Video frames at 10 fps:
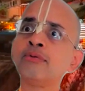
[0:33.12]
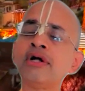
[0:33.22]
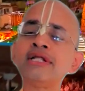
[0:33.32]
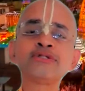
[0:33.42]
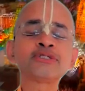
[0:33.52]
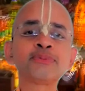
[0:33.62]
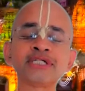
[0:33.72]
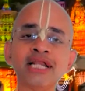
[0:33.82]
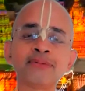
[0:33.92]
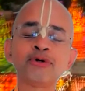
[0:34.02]
What is so
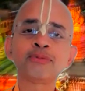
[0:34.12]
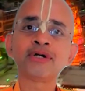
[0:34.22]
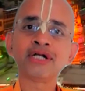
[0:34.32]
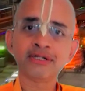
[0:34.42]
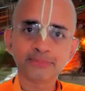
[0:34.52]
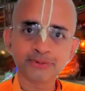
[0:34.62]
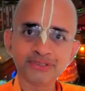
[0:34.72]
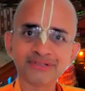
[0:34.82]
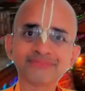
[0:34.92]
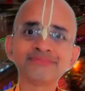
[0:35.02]
special about Pandharpur?